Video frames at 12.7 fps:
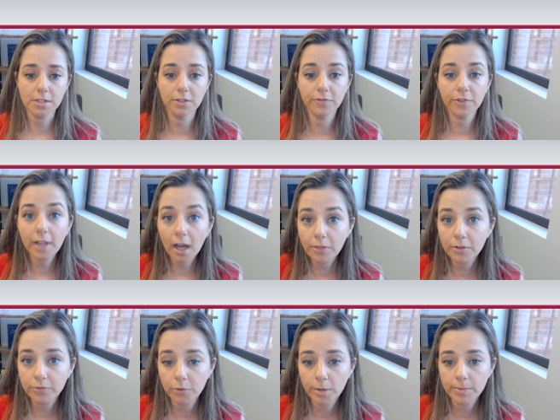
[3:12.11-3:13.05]
To fill out the
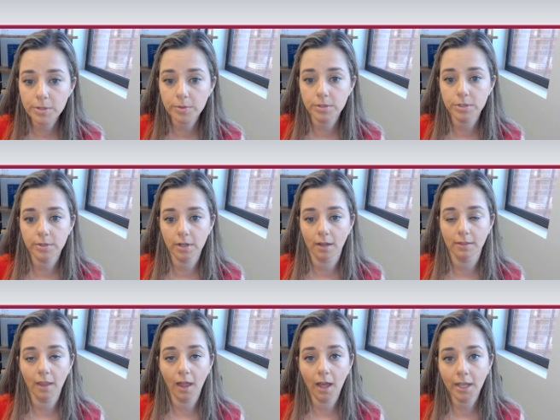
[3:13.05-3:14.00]
form, you can do it
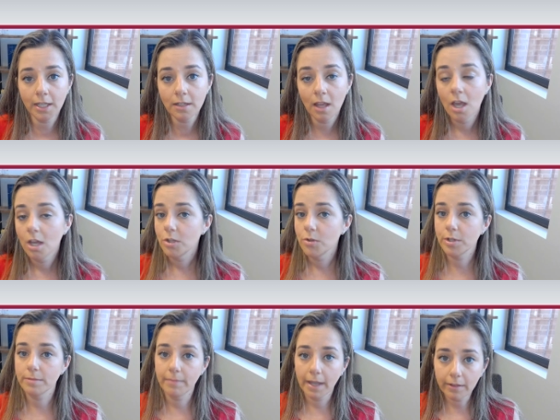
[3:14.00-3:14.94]
online, you
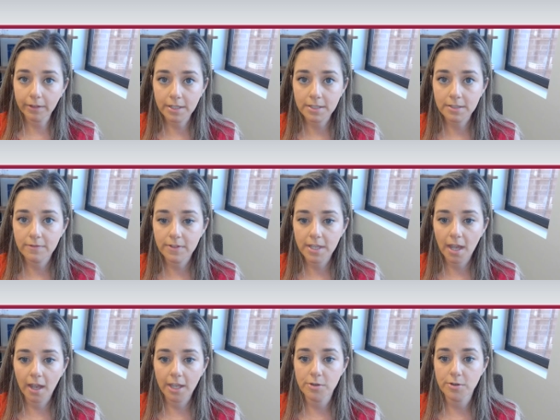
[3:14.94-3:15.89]
can mail it into
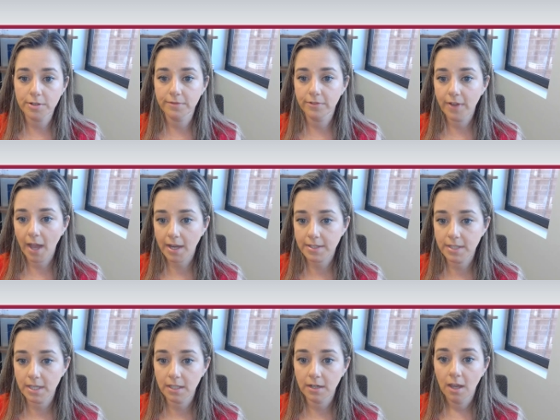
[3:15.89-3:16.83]
VA, you can fax
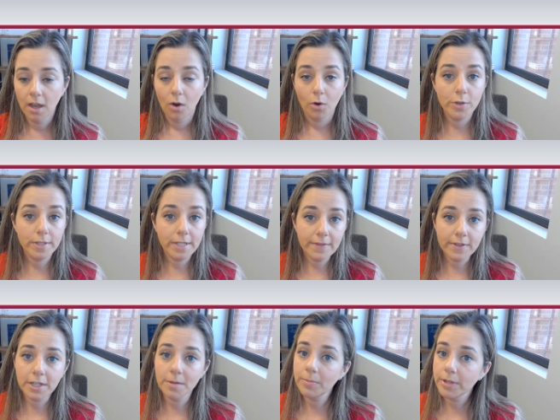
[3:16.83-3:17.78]
it, or you can even
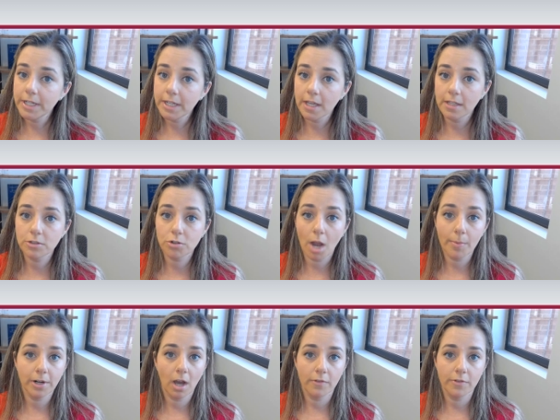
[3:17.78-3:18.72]
complete it and drop
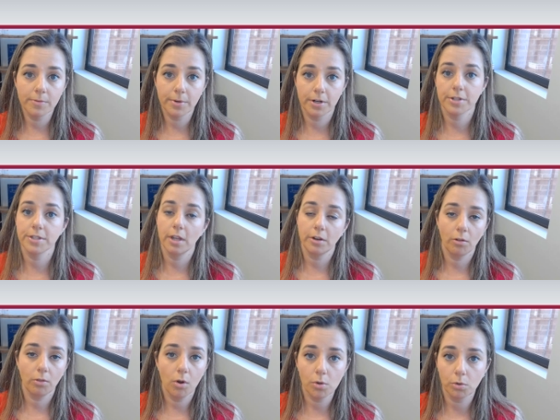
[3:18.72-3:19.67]
it off in person at your
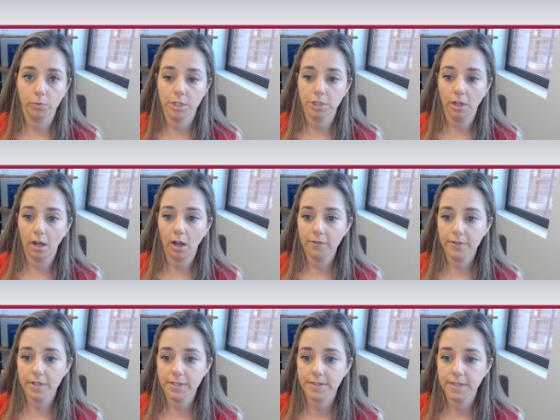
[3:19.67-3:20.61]
local regional
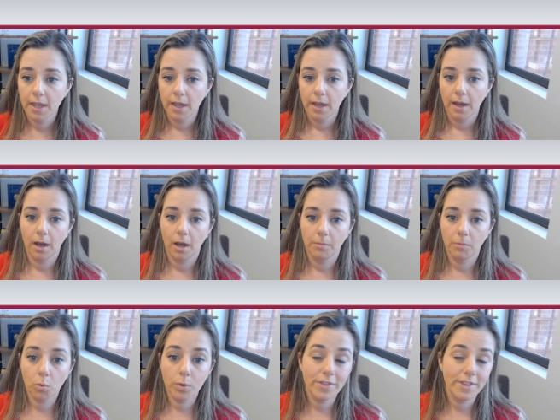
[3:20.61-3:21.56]
office um,
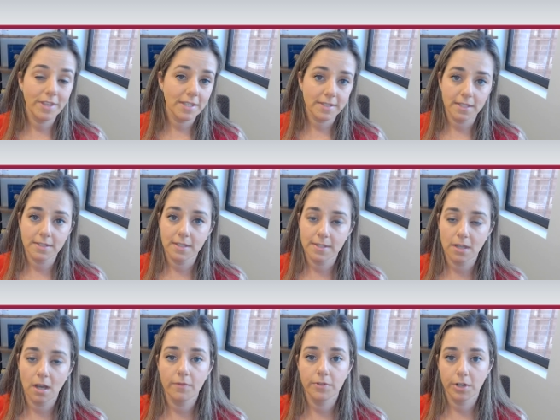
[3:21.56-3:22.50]
or with the assistance
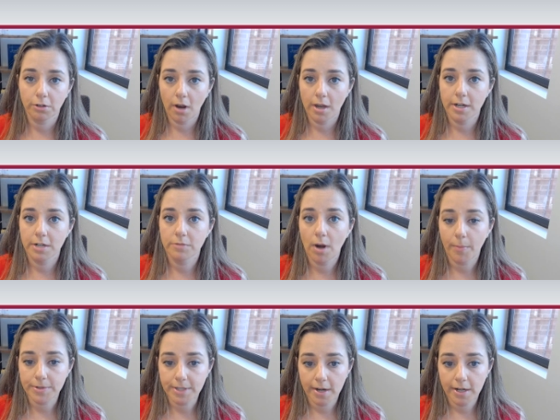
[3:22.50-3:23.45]
of an accredited
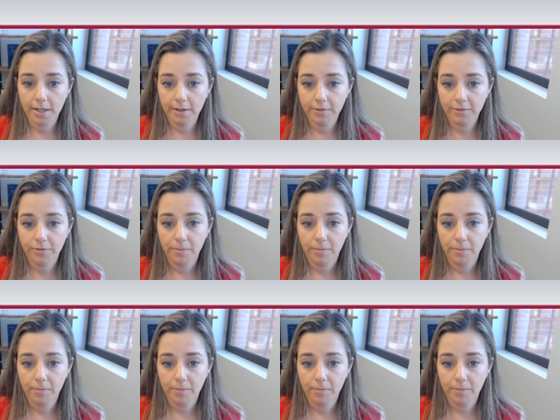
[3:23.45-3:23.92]
representative.